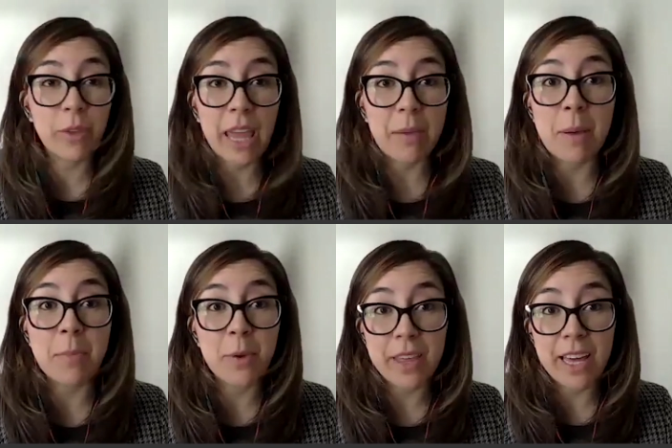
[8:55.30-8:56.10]
came
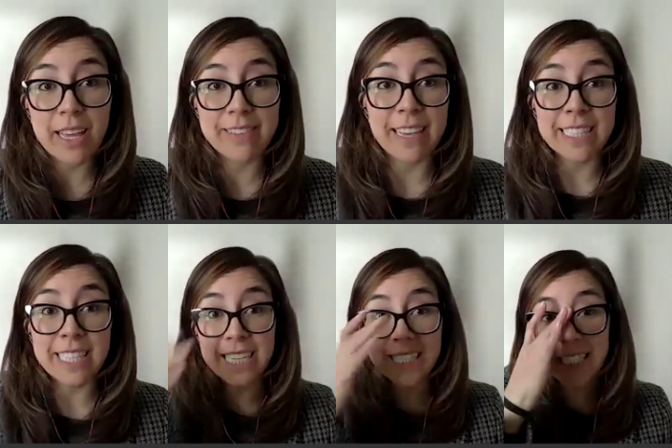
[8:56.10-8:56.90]
up with a
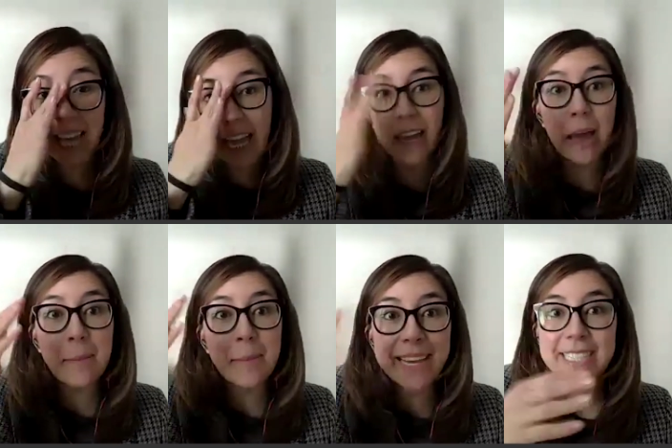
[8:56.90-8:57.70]
sentence that
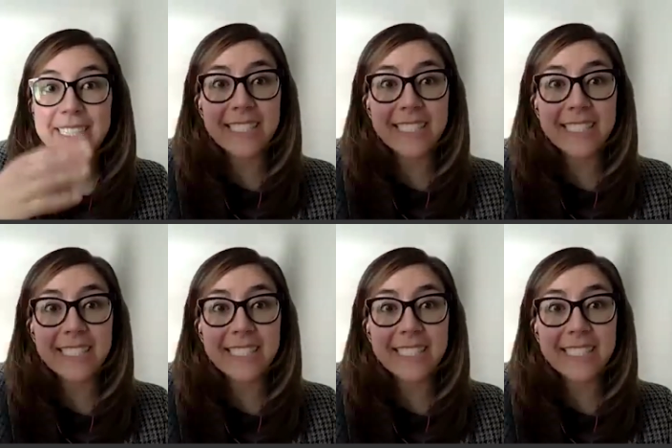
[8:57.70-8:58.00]
encompassed,